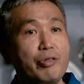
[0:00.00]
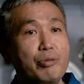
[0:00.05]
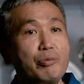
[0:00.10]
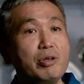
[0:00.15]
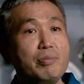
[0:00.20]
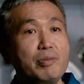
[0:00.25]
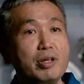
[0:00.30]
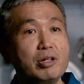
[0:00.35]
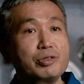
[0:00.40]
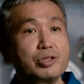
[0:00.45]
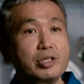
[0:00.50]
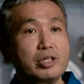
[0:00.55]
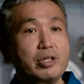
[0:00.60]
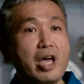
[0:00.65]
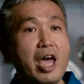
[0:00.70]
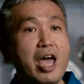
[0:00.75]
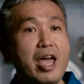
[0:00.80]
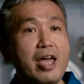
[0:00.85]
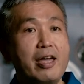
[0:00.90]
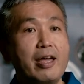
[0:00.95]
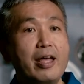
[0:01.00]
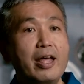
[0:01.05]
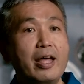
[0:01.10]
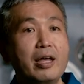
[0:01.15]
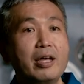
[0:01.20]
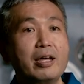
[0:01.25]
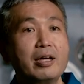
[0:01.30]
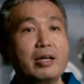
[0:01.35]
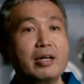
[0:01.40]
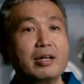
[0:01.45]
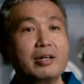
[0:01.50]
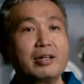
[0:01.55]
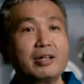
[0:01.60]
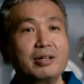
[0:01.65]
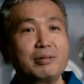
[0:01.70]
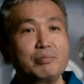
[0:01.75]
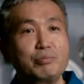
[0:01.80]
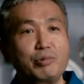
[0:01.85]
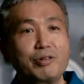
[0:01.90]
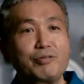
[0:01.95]
3 meals a day,
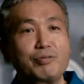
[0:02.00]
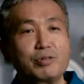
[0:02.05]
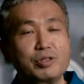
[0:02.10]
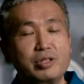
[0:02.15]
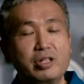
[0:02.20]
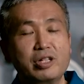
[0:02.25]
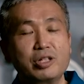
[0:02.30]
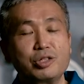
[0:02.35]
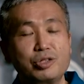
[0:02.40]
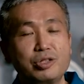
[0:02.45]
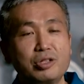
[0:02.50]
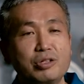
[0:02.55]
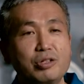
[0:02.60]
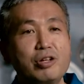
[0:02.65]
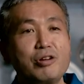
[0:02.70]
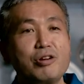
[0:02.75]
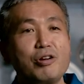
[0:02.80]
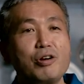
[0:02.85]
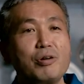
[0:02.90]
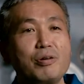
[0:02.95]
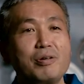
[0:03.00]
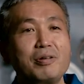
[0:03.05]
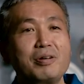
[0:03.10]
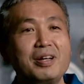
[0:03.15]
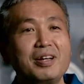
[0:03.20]
breakfast, lunch, and dinner,